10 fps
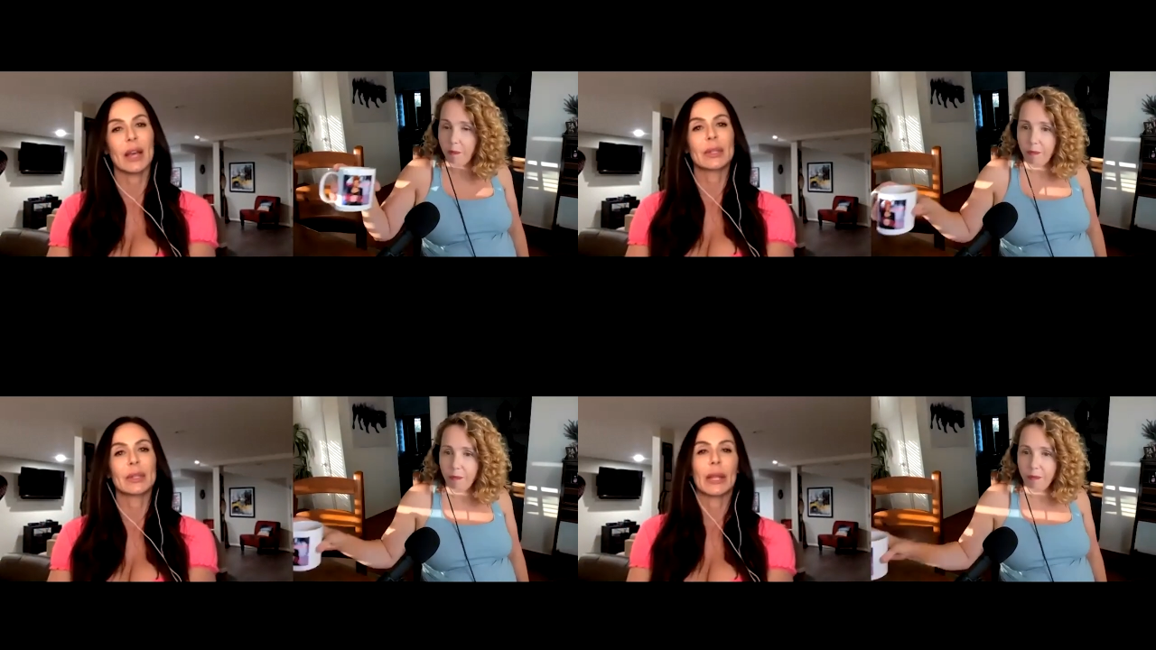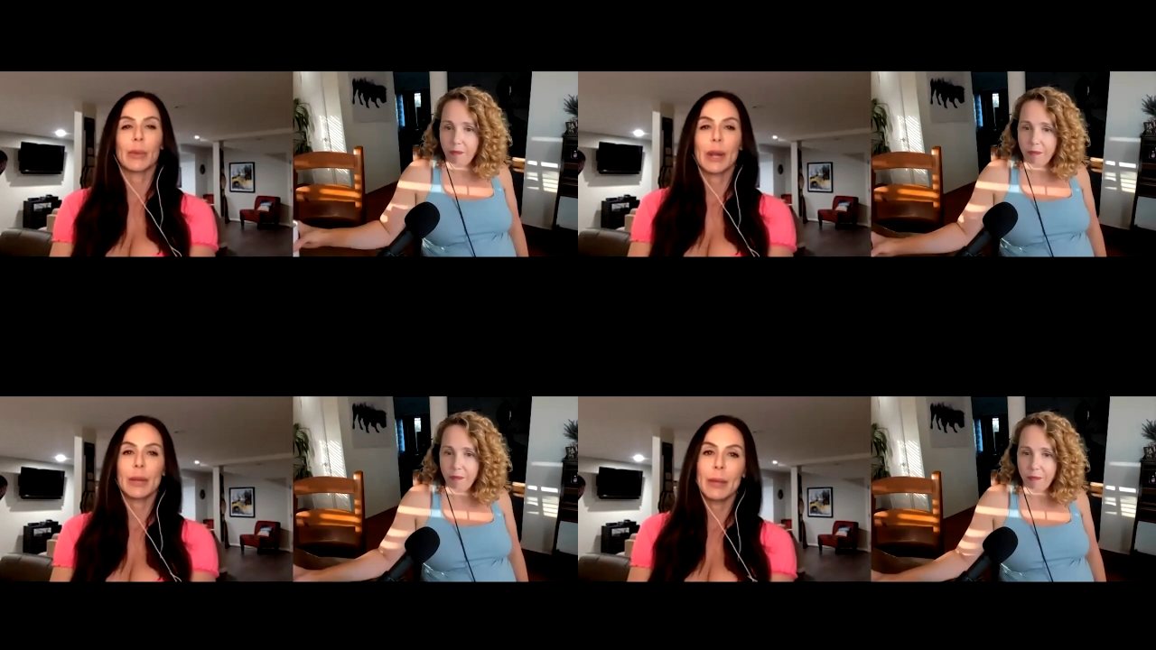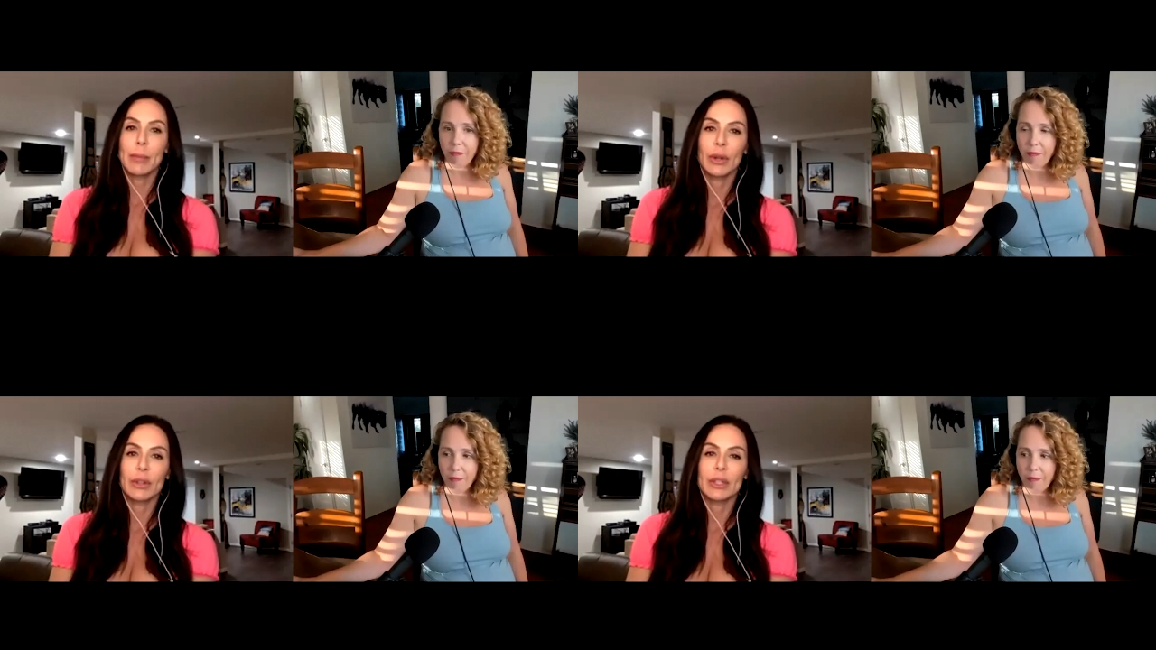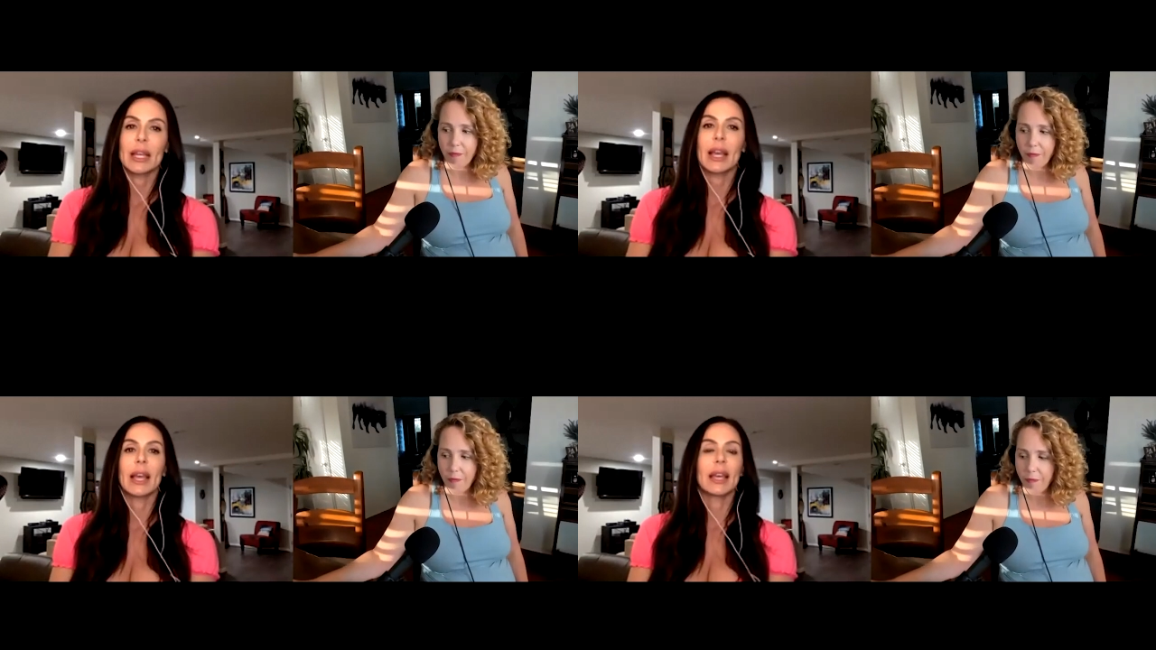Speaker 1: I was celebrating my
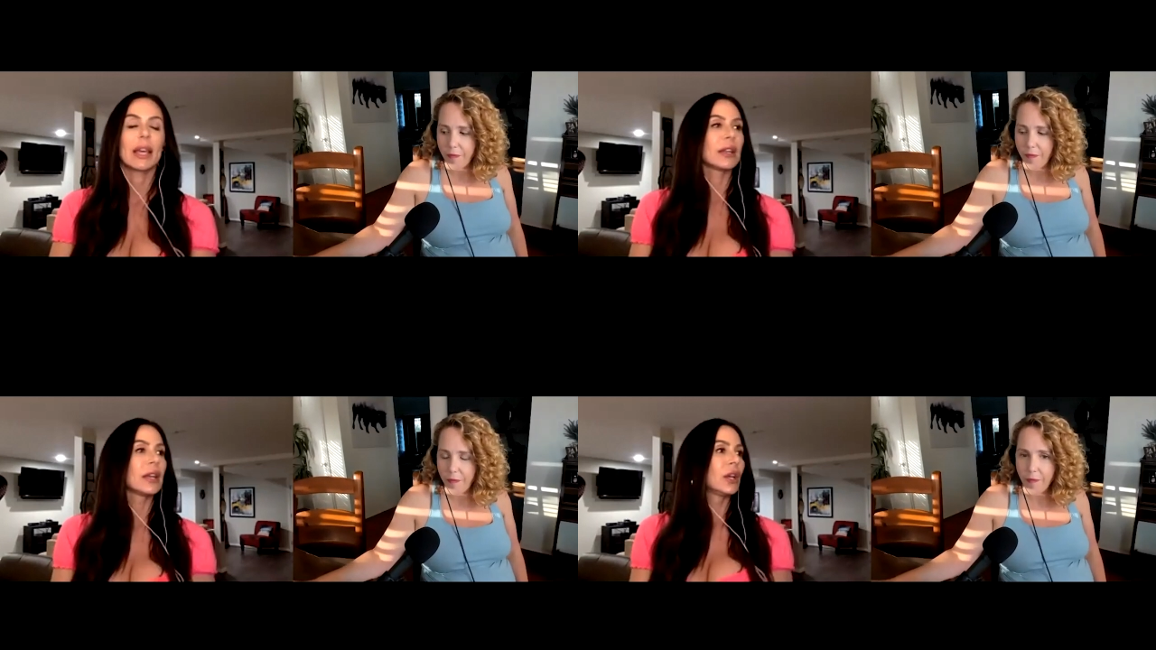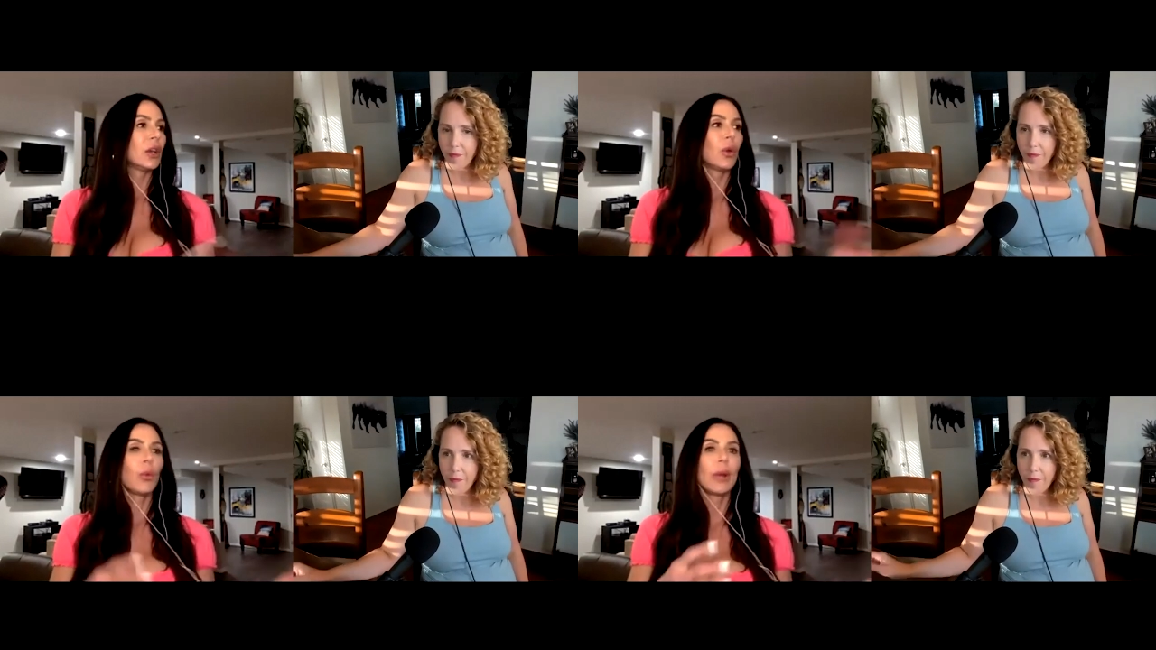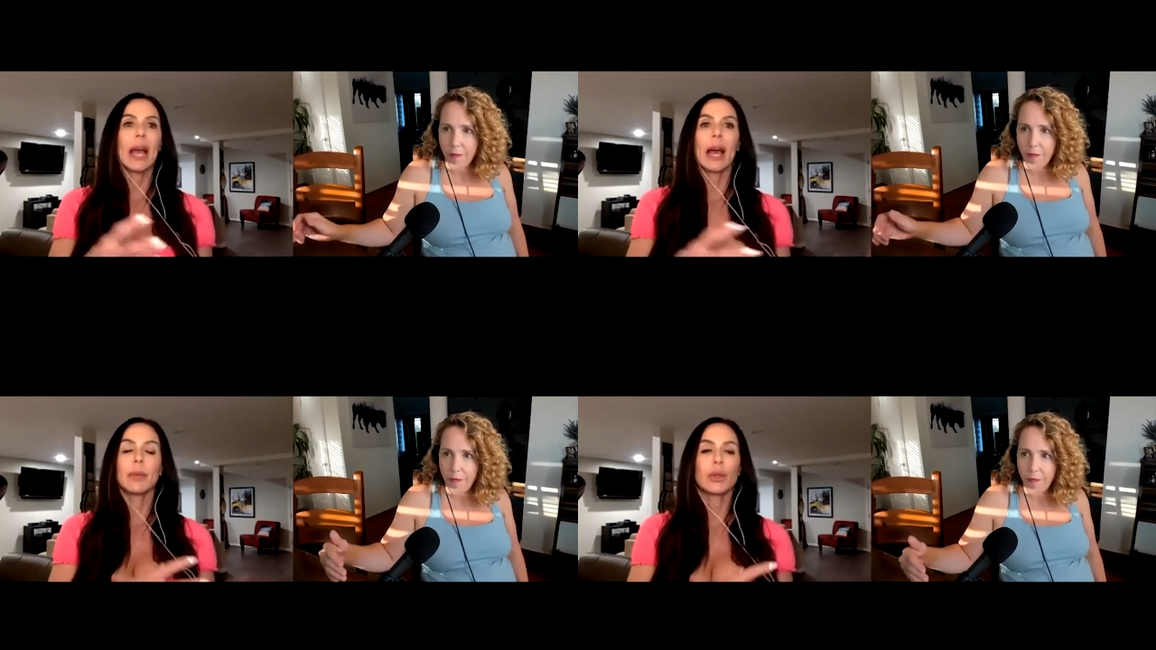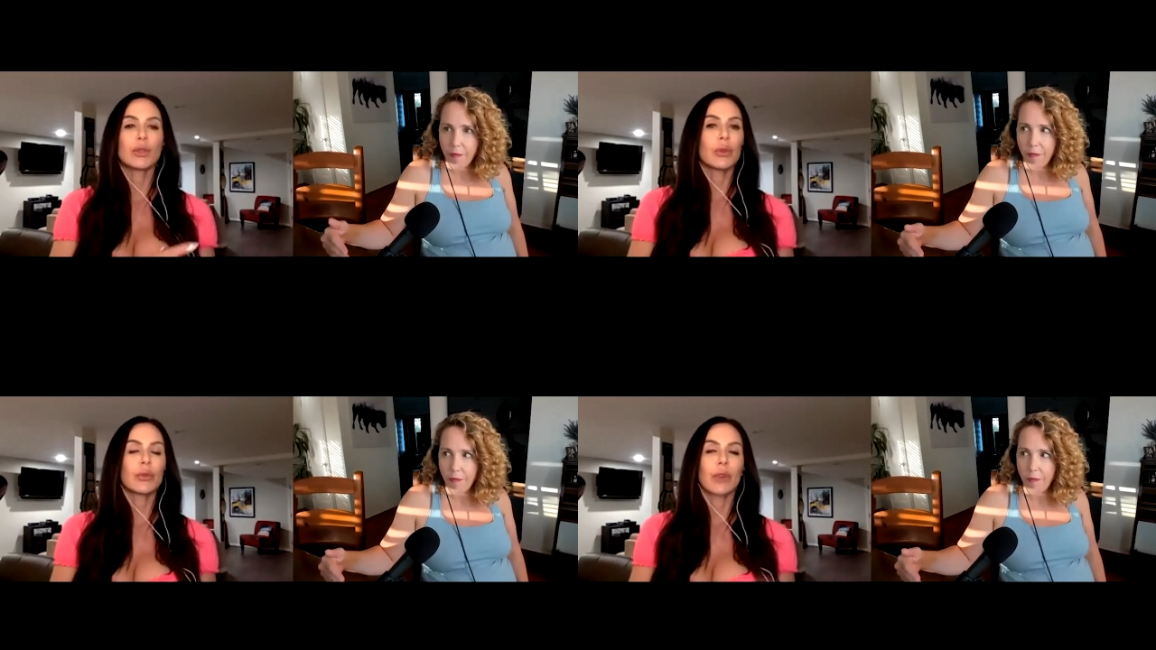birthday, and we had
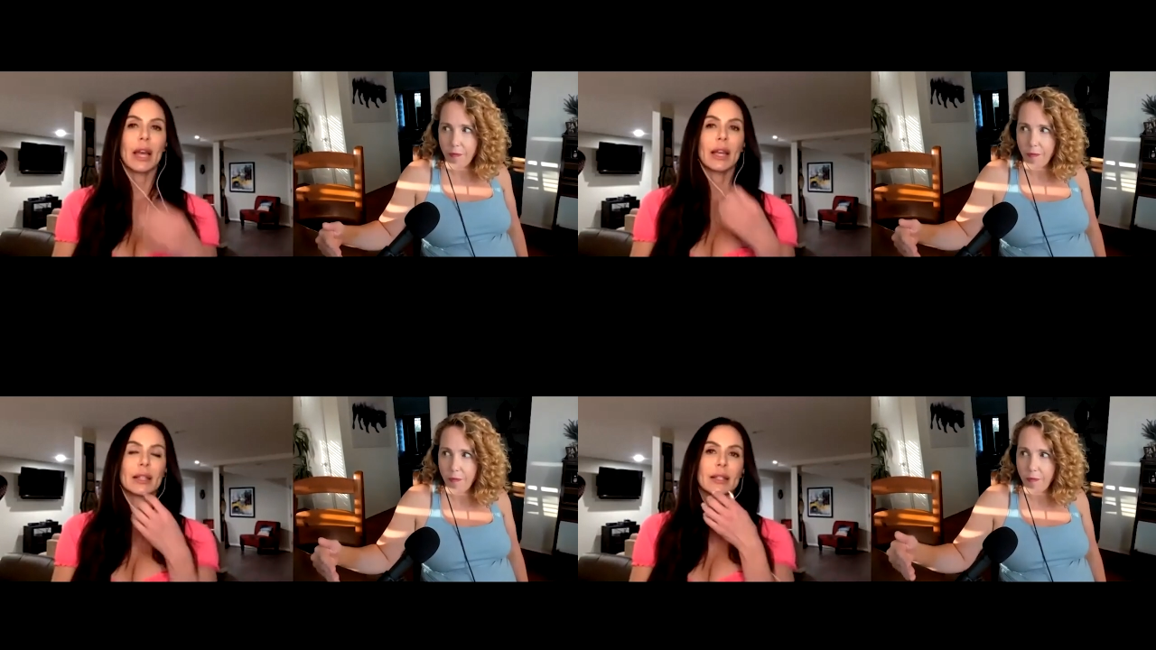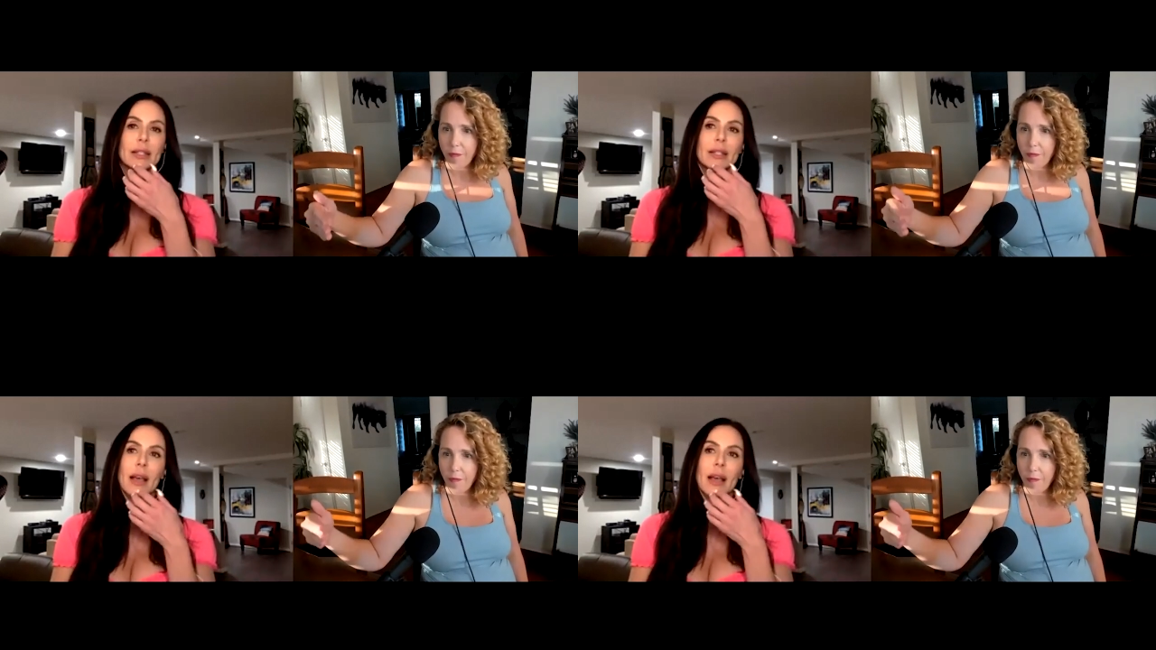mutual friends.